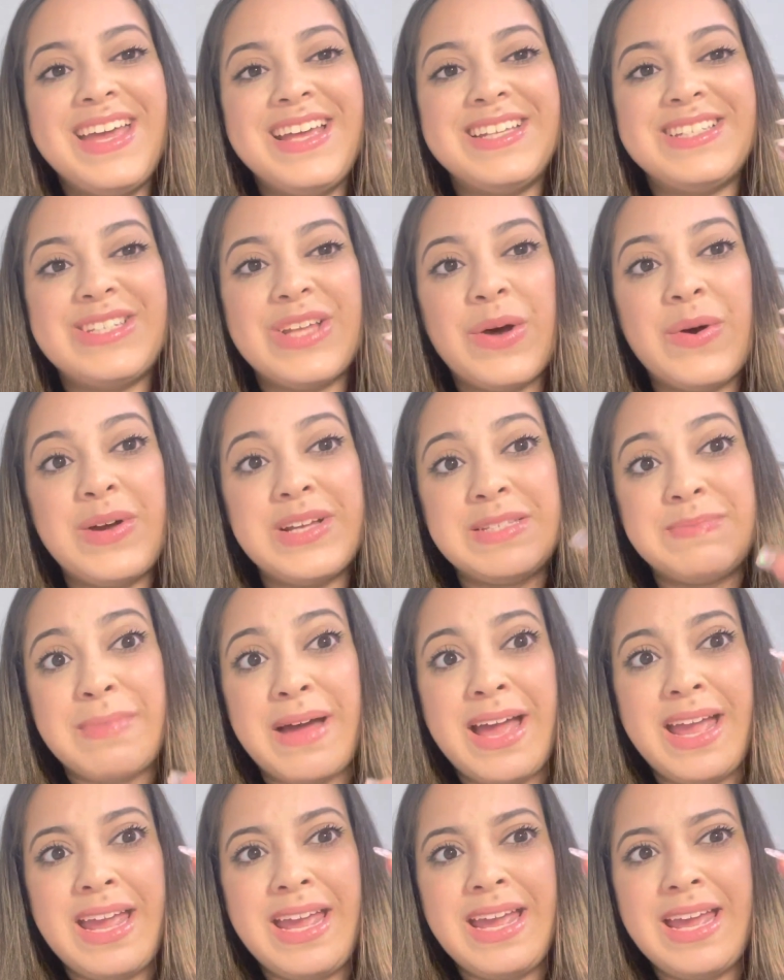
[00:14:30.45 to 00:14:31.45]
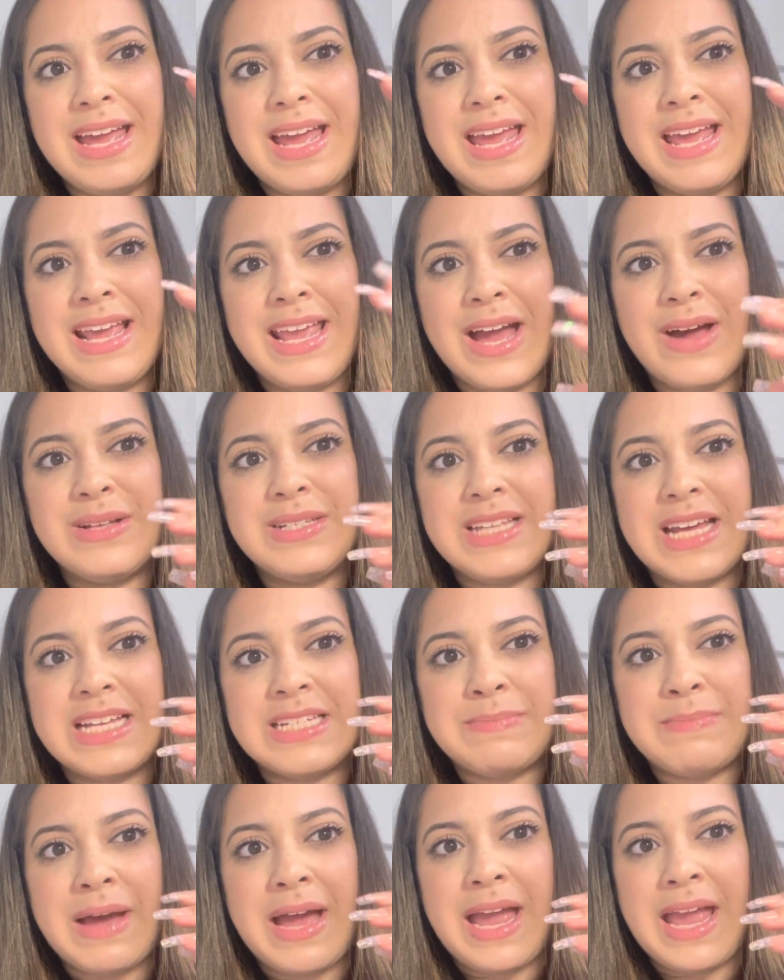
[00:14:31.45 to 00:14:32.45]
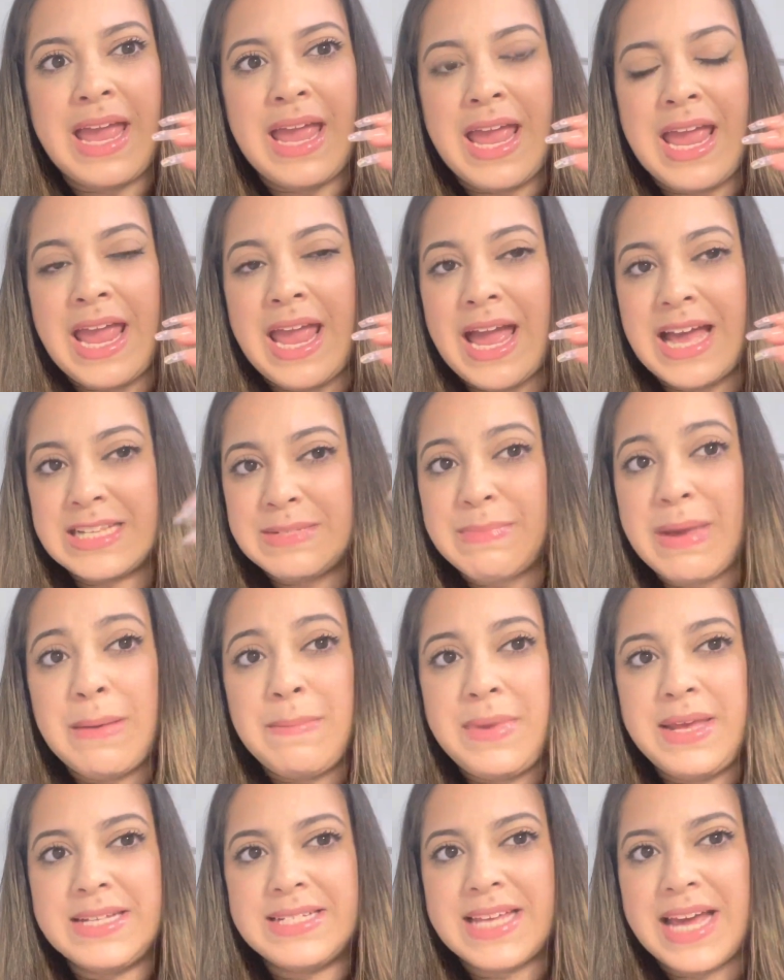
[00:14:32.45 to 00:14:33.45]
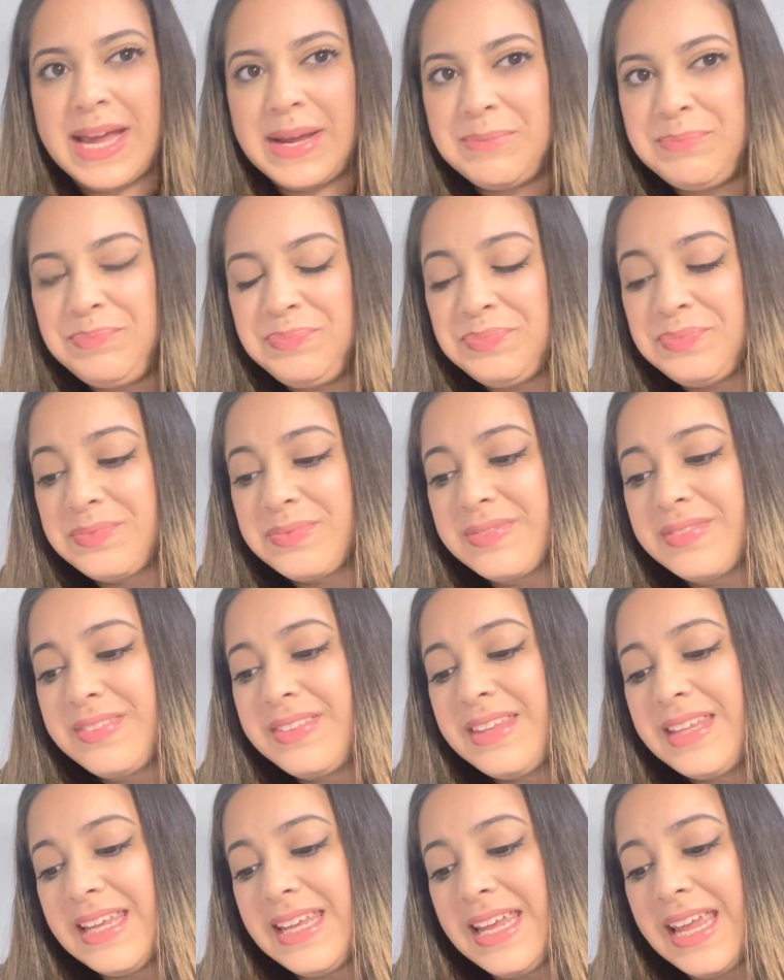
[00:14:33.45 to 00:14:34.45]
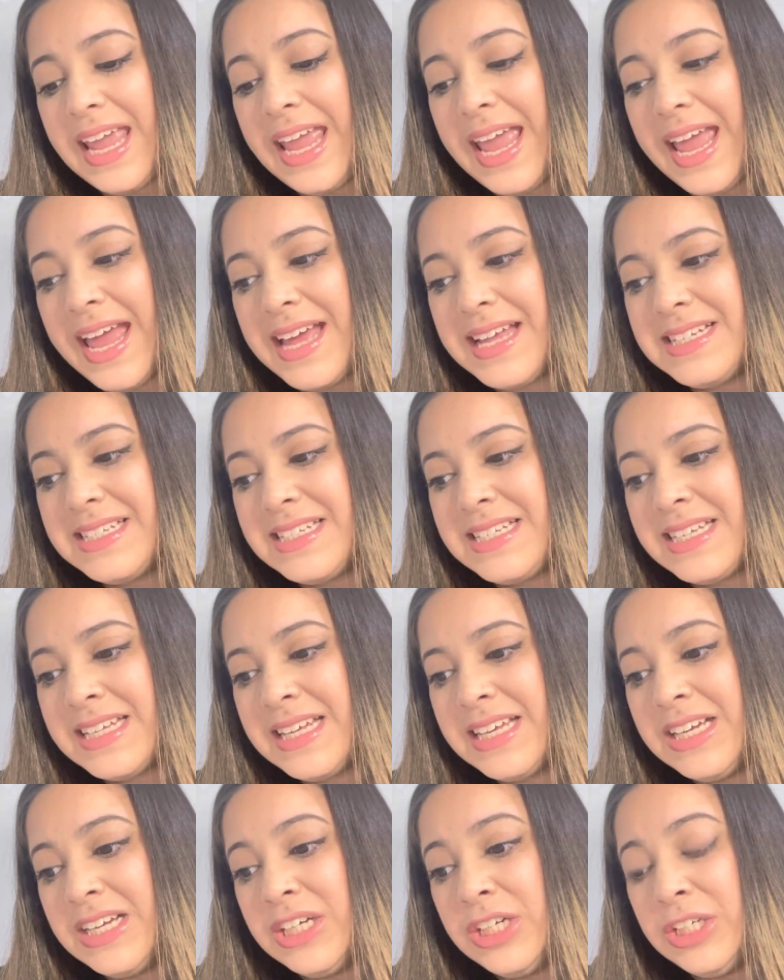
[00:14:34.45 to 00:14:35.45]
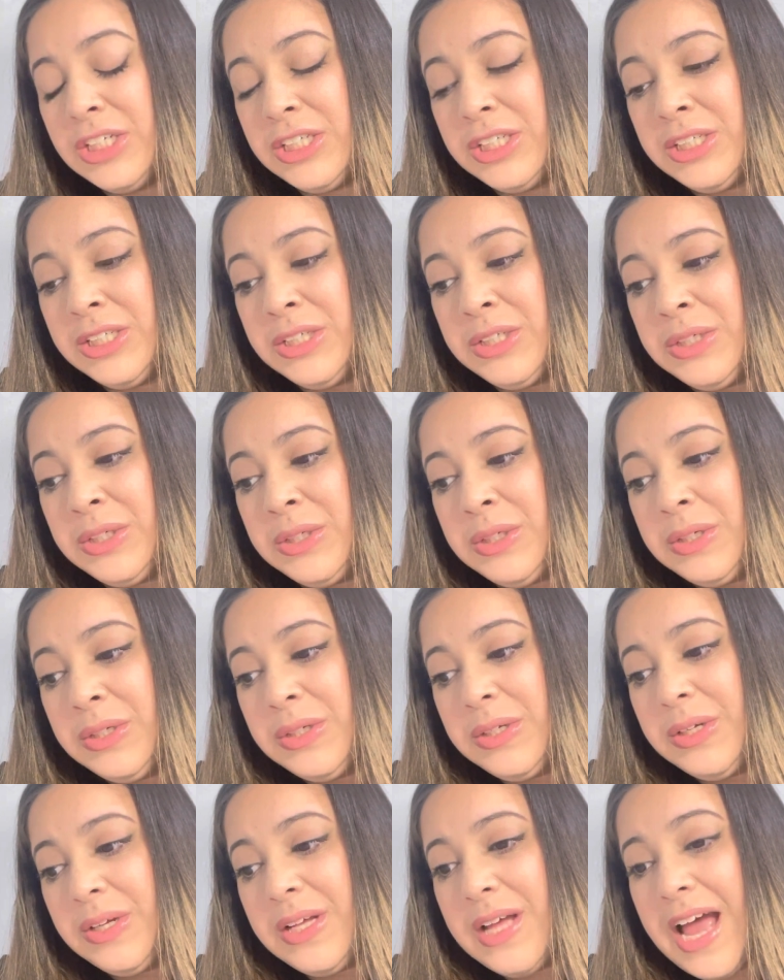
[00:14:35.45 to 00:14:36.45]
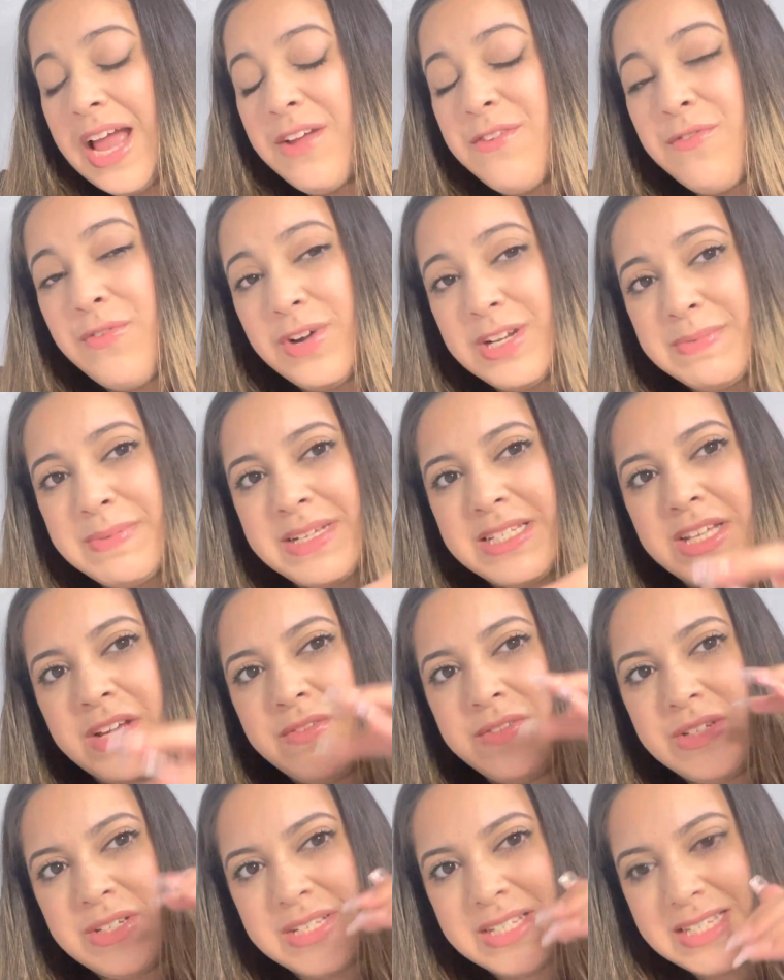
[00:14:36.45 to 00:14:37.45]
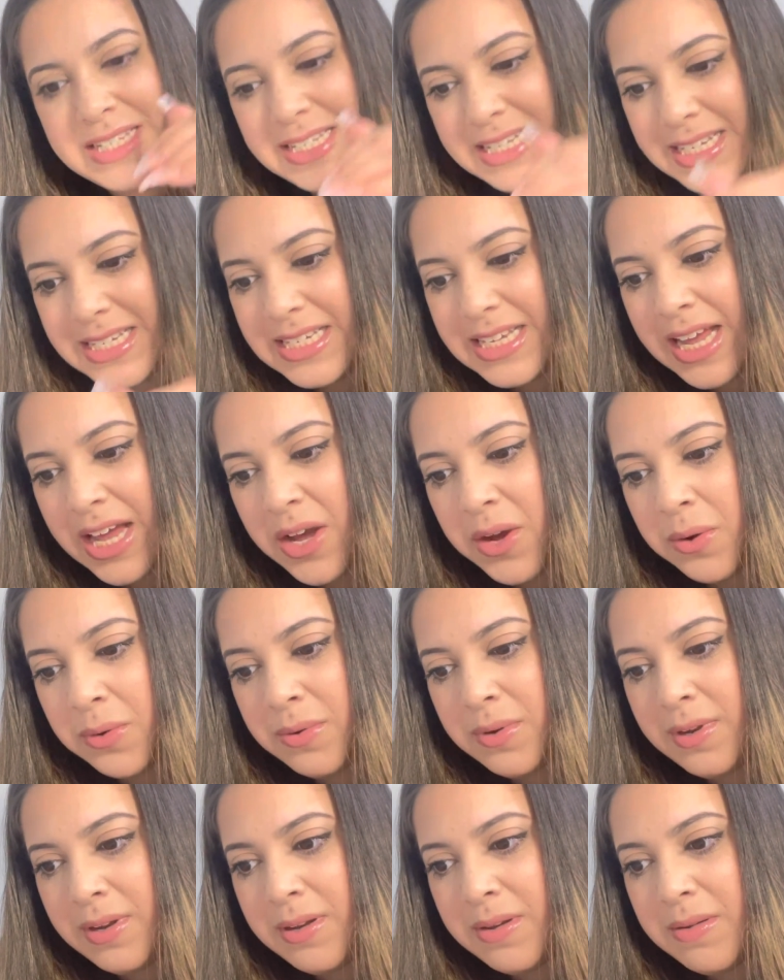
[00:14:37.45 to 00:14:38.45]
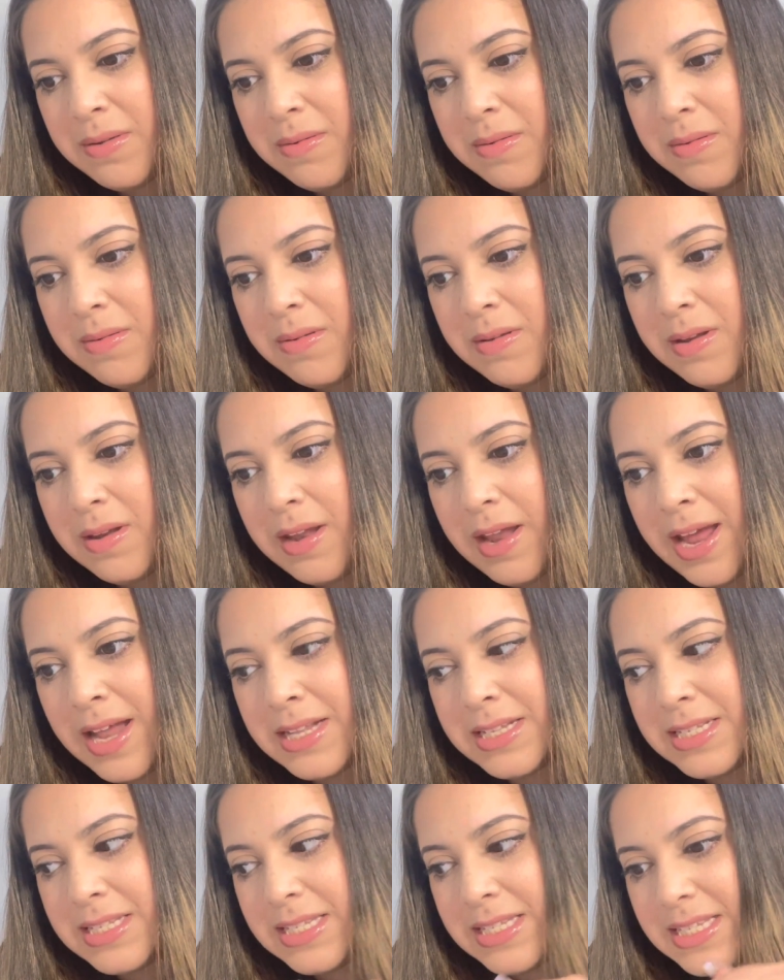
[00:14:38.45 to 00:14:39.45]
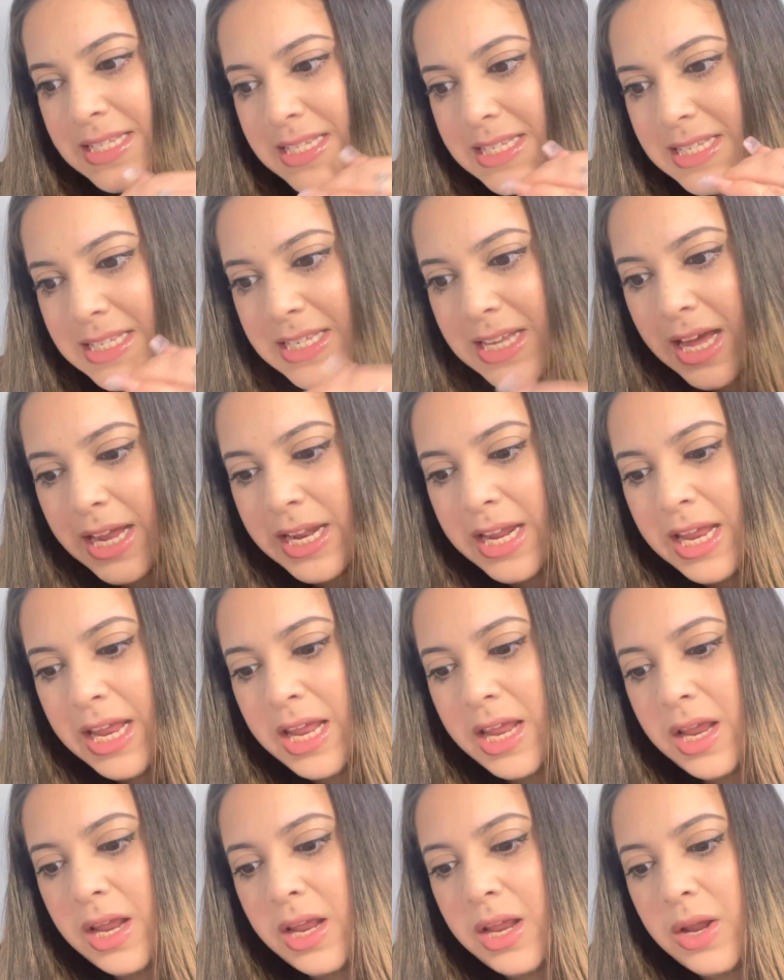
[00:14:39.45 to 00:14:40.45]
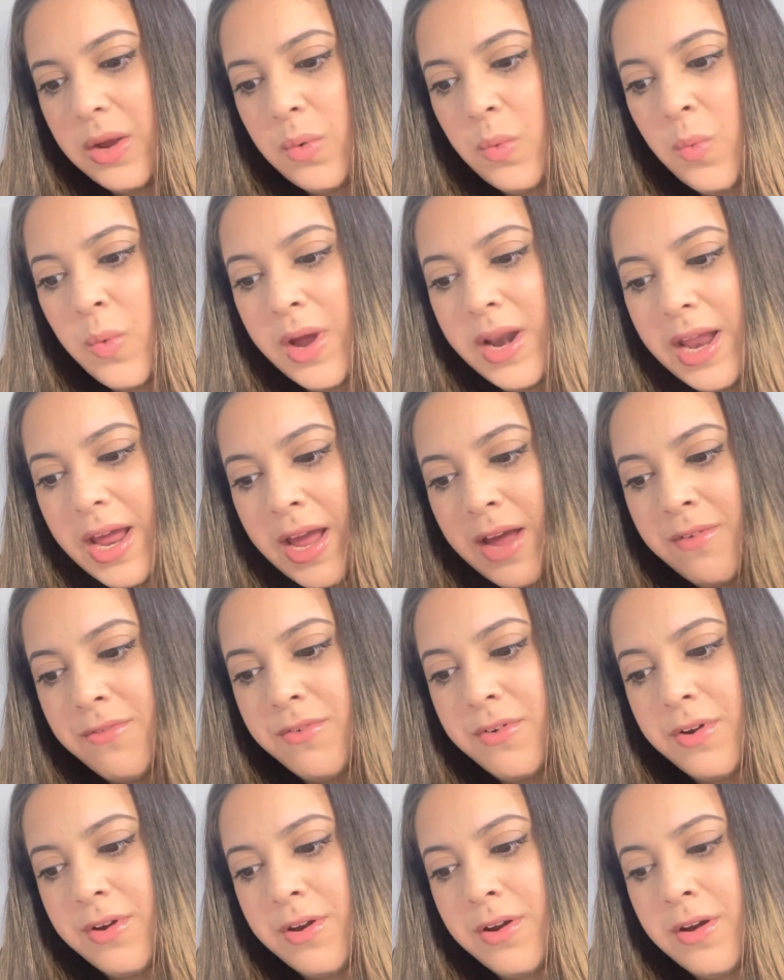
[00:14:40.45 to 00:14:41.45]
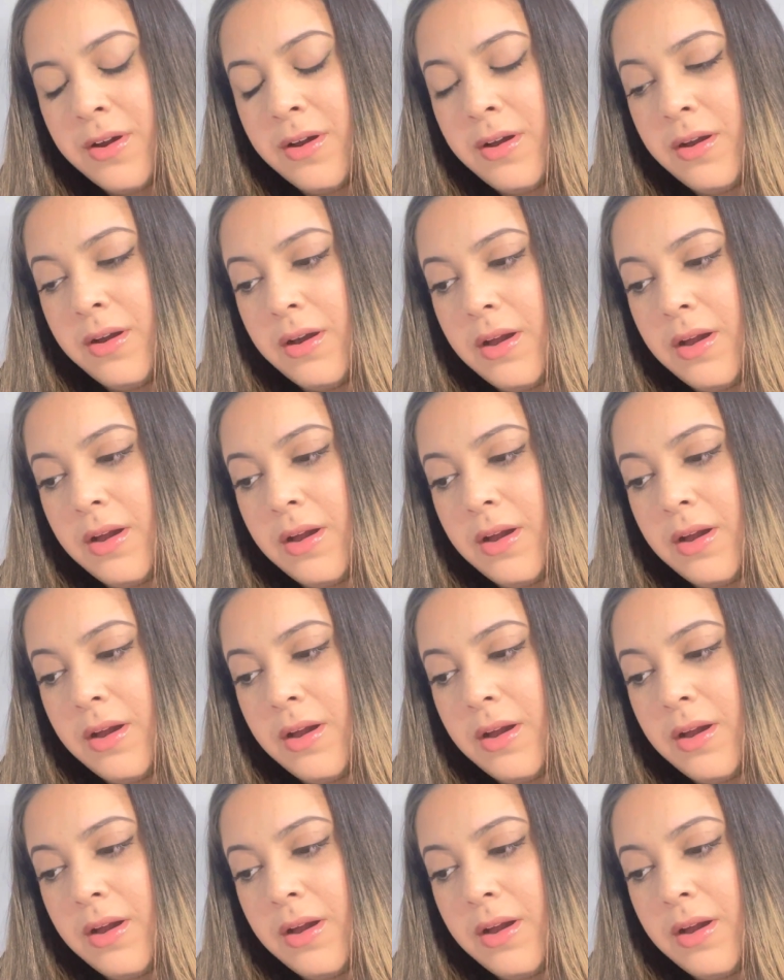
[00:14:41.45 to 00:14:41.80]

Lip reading: So it counts as my me time, and I force myself to sit down and study whatever